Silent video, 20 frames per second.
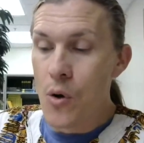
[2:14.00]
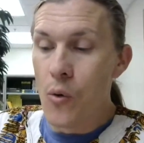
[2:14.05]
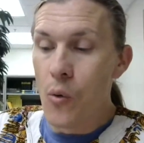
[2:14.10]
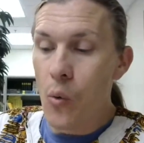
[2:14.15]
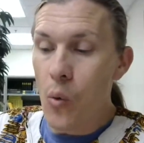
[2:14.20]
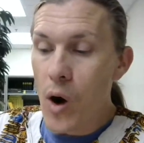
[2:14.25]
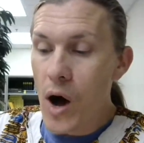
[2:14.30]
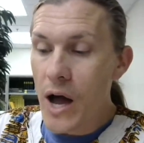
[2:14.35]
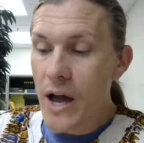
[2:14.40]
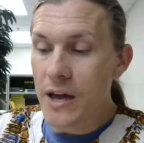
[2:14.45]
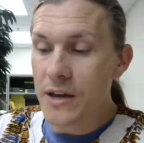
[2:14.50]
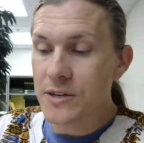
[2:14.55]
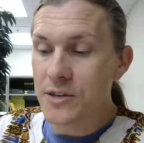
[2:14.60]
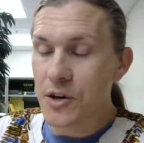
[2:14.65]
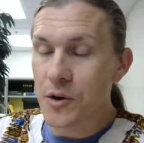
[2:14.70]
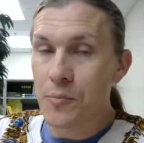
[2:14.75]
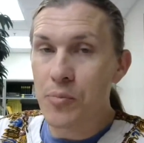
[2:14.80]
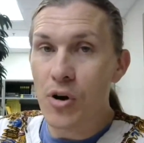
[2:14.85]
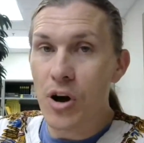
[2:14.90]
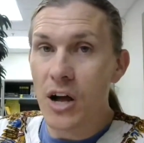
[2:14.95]
Why is
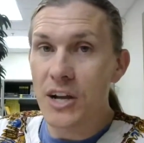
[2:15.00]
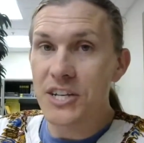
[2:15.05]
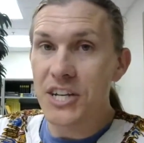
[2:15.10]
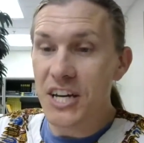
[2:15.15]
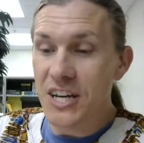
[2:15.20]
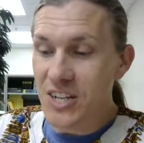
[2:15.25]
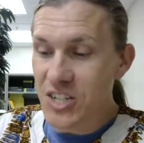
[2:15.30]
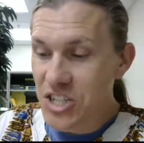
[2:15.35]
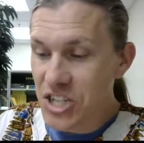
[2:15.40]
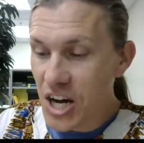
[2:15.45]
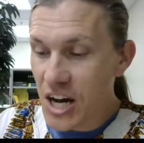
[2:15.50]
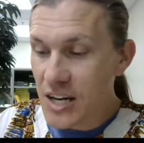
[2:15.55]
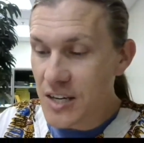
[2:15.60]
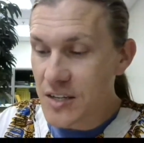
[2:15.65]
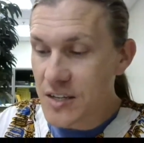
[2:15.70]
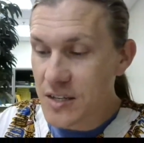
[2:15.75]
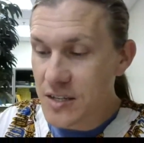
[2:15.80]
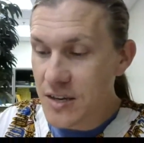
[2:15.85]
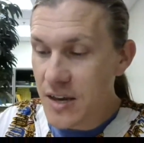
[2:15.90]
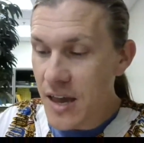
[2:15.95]
your project
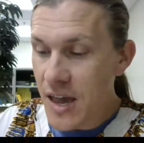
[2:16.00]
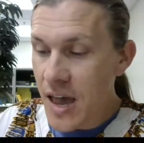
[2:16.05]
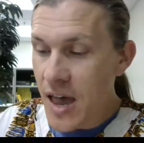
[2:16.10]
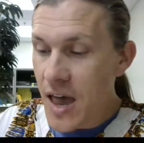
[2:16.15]
just,